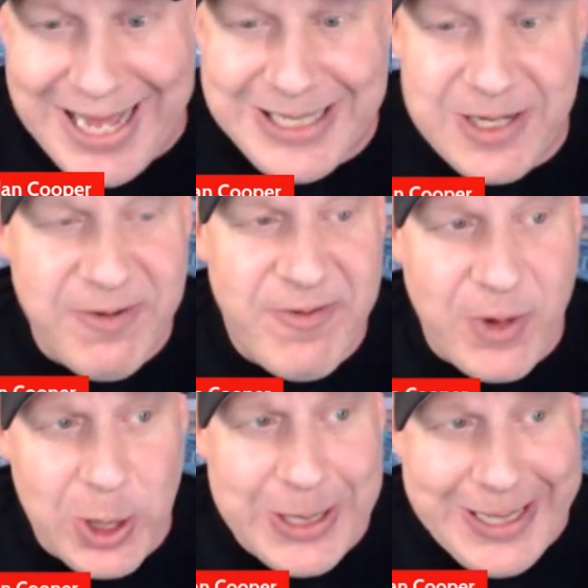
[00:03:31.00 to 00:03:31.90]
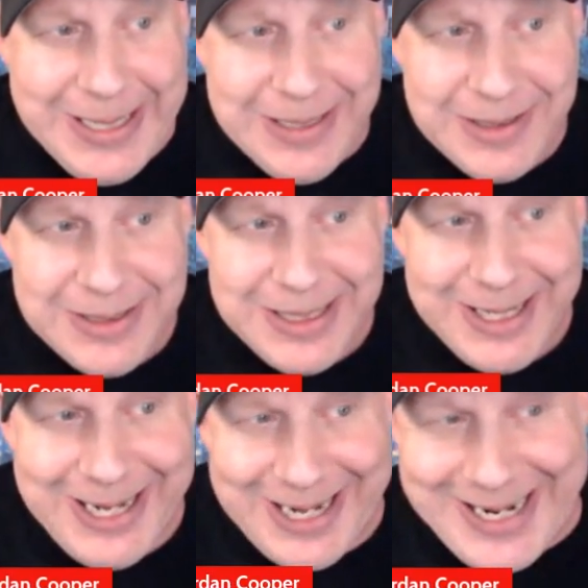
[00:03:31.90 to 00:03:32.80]
and converting
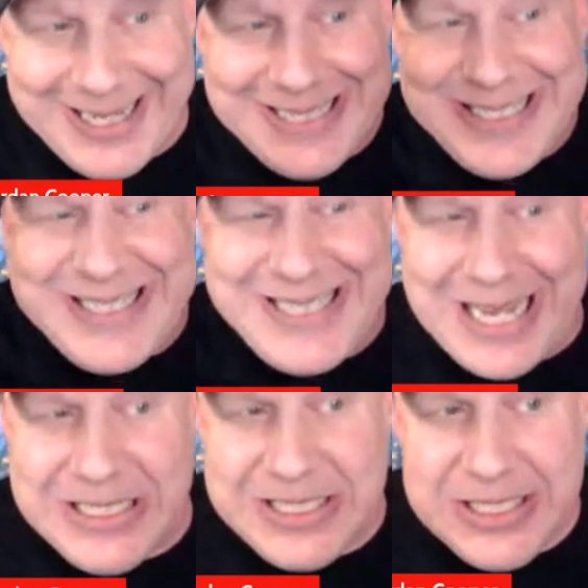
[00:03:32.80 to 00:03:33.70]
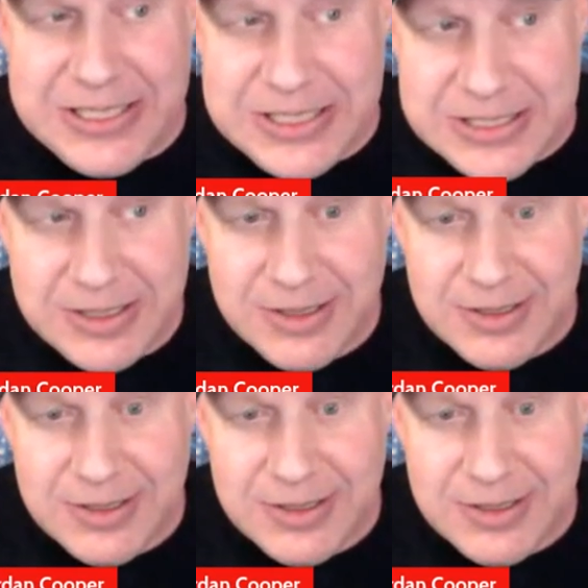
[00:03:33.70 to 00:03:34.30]
a consensus